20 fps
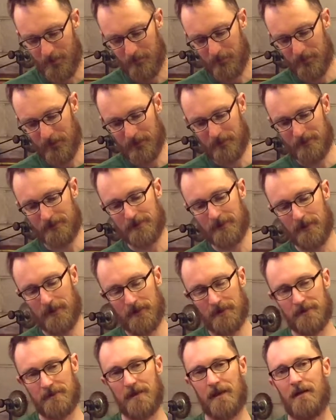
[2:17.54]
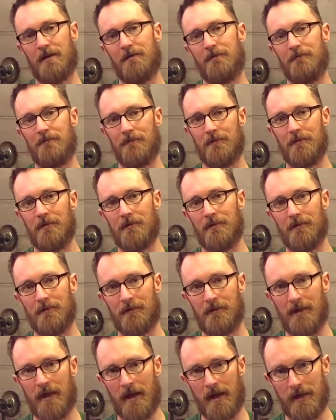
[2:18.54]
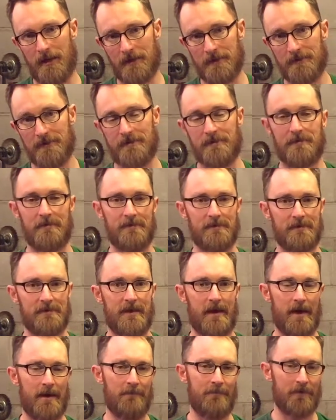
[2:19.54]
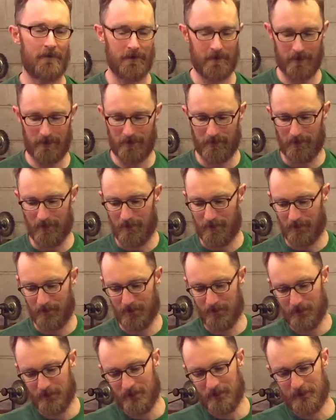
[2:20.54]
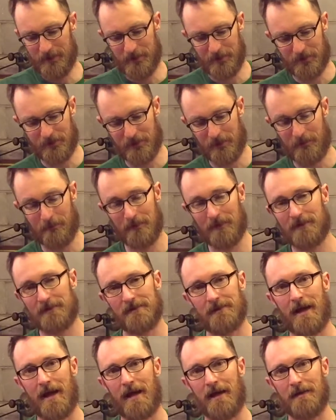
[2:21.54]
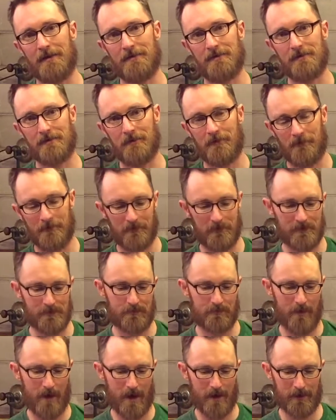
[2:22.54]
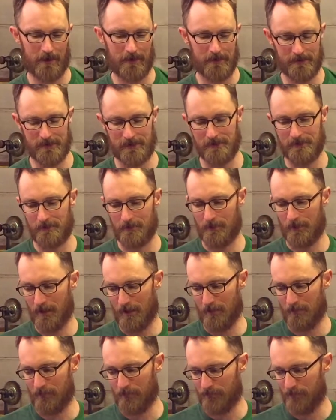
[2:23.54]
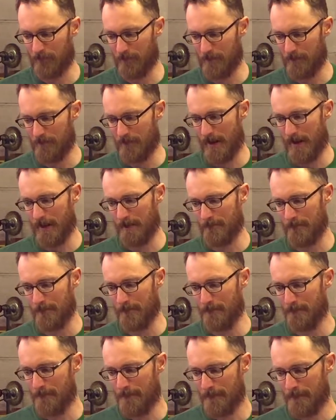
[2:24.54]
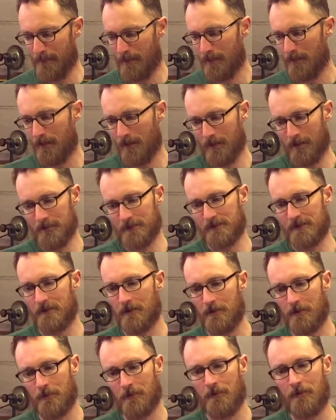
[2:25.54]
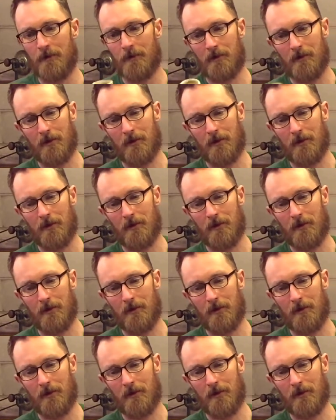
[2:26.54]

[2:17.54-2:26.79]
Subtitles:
because the inside of the case is tapered, and you need to shim the sides of the sprockets before you hammer. Also,